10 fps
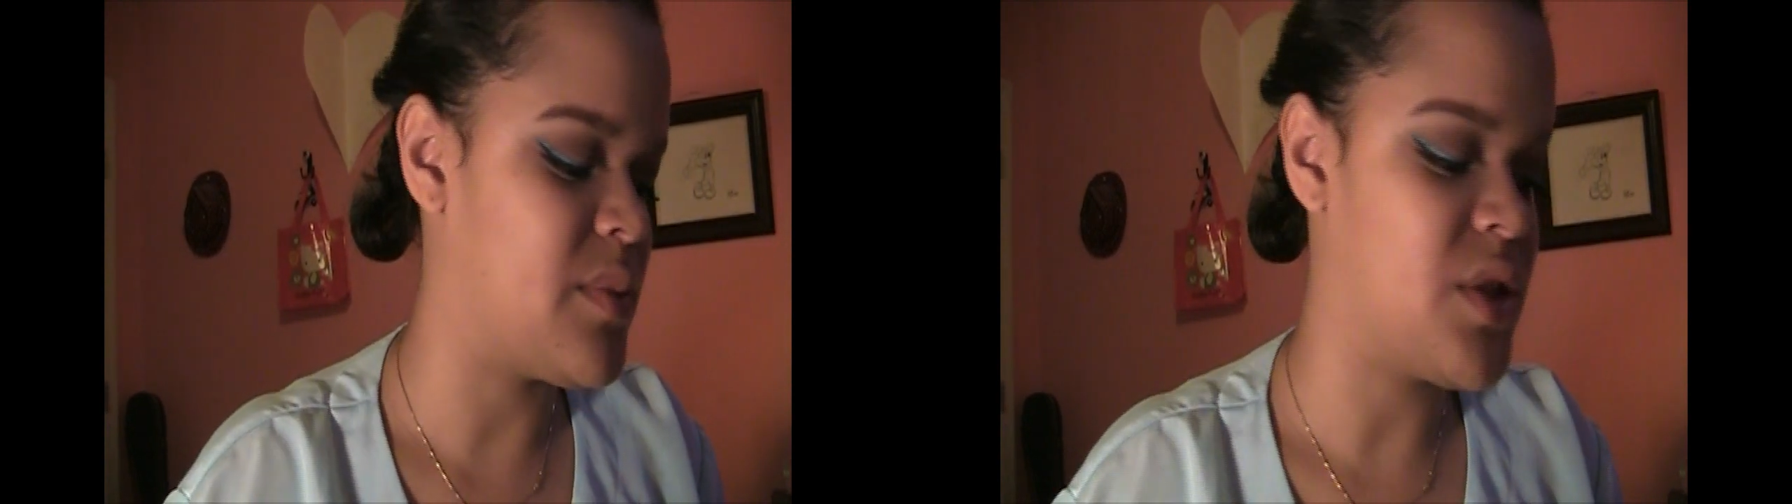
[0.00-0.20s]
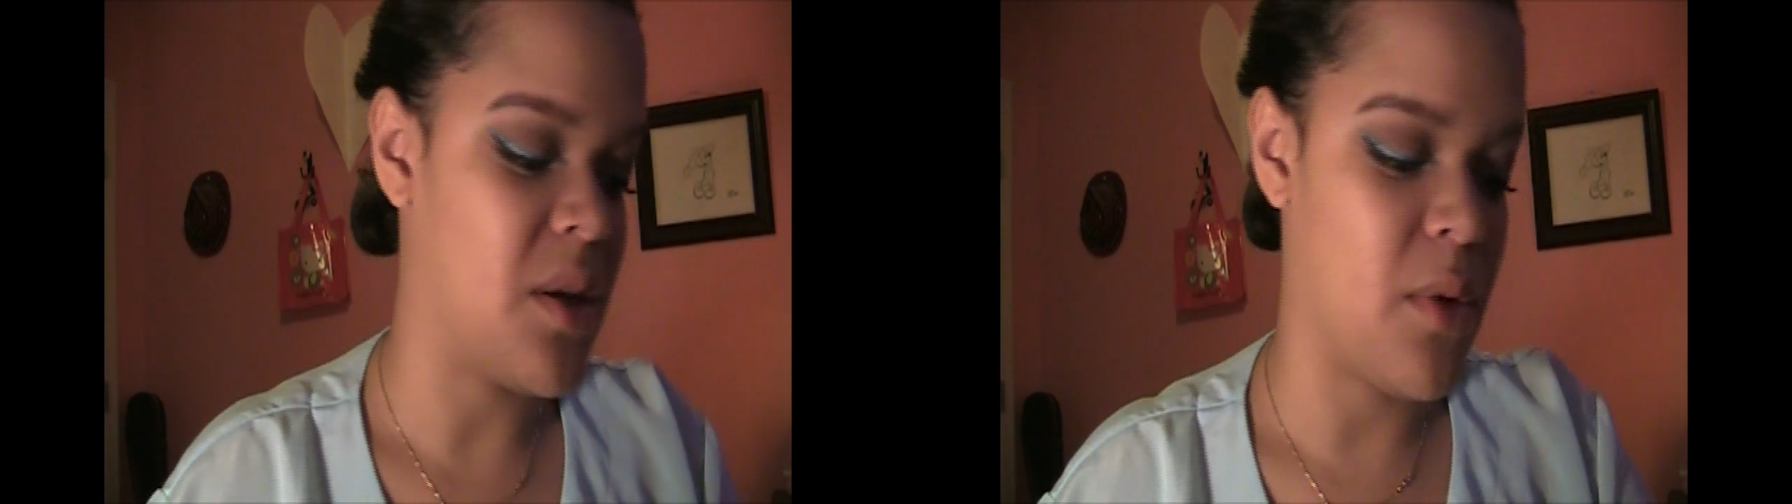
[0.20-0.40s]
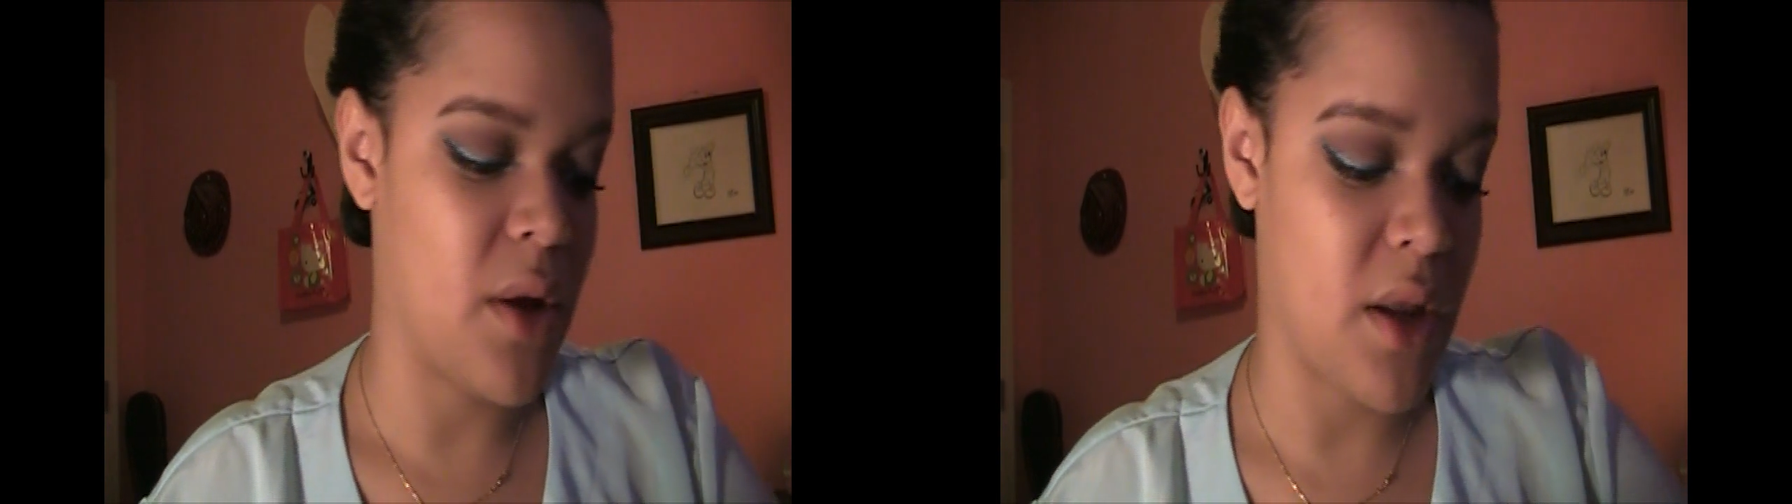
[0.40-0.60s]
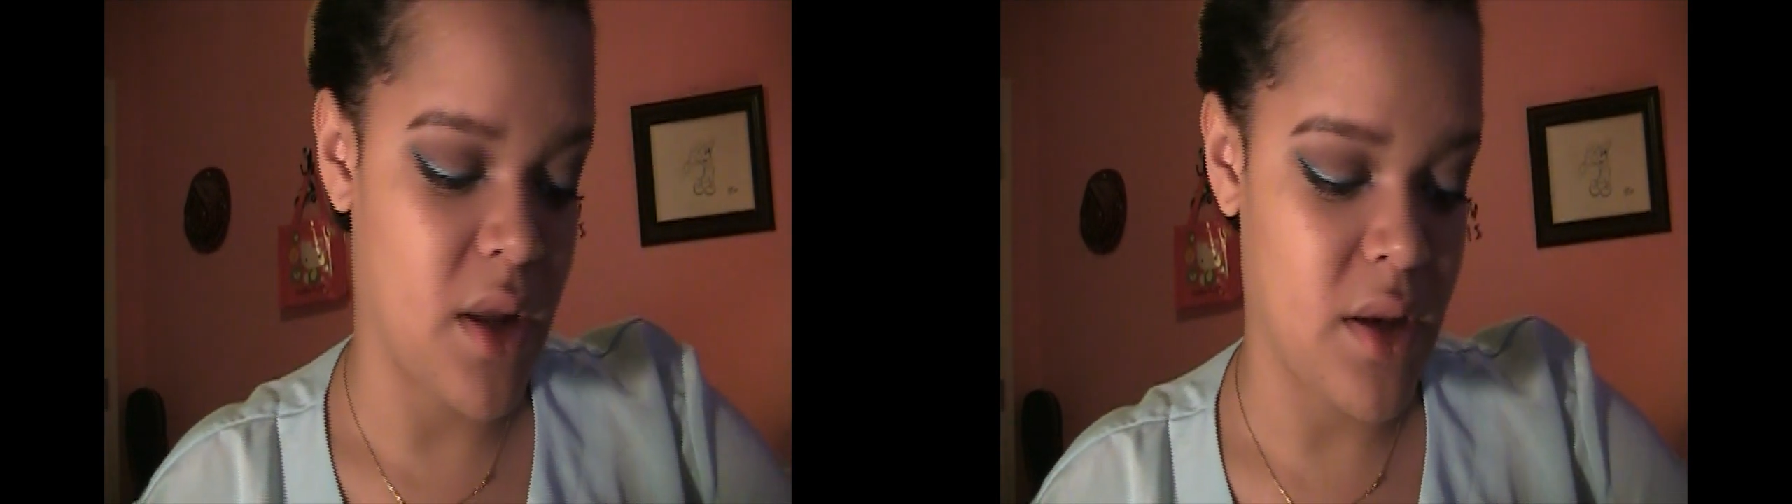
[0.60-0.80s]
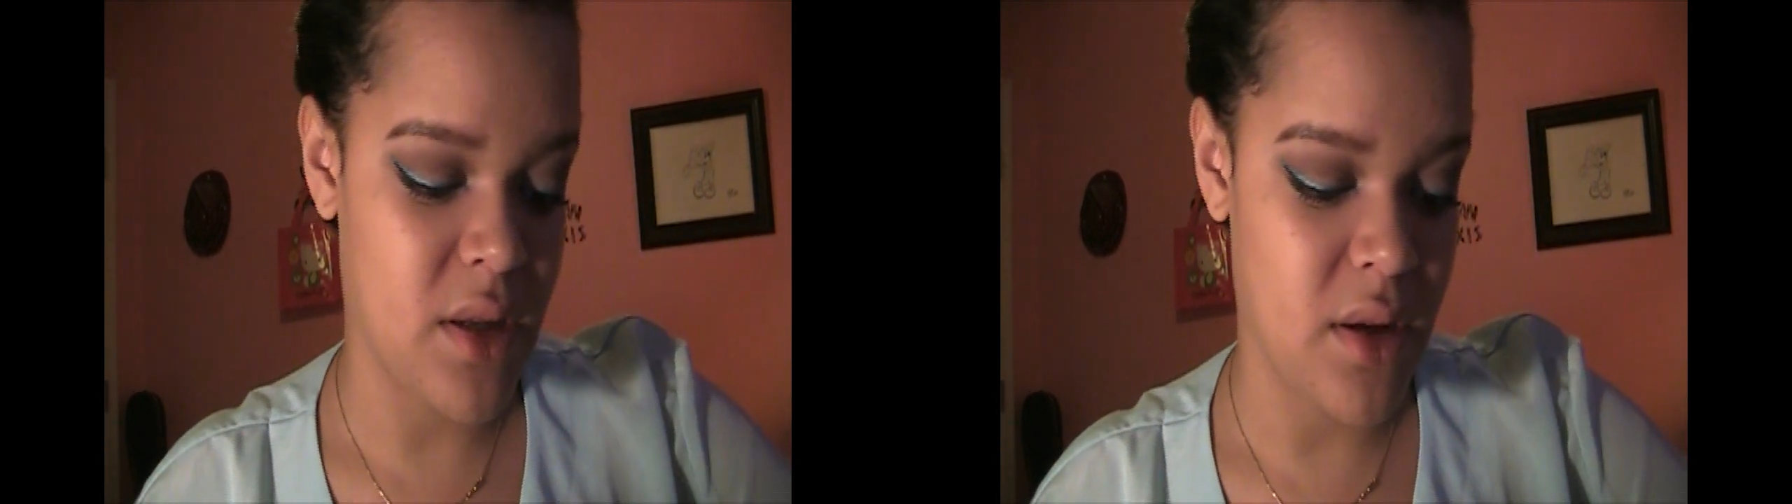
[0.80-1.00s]
shimmer in
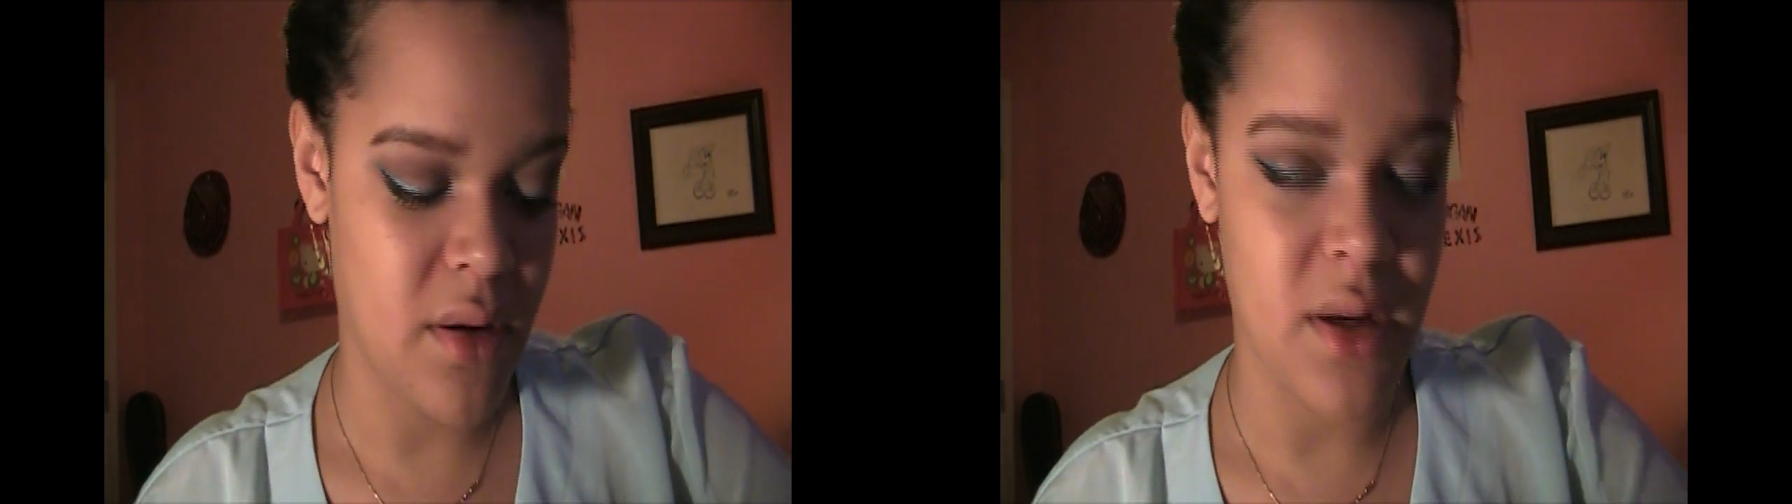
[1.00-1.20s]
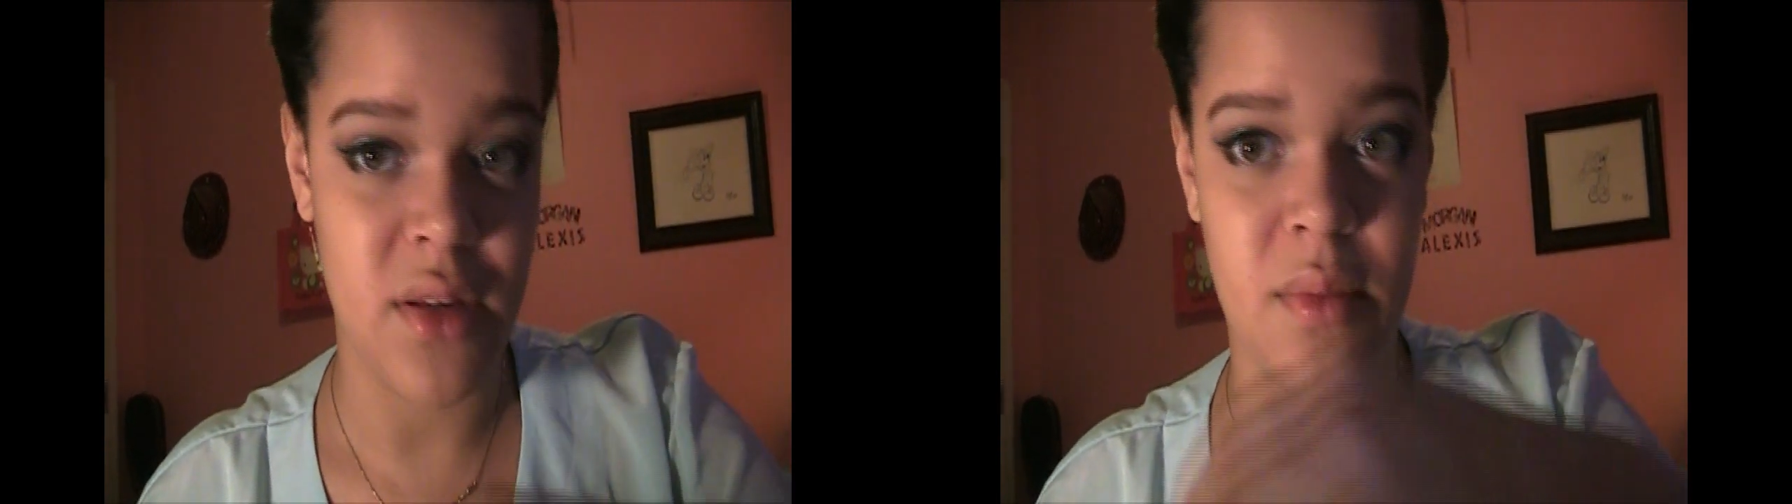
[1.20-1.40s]
it. Here it is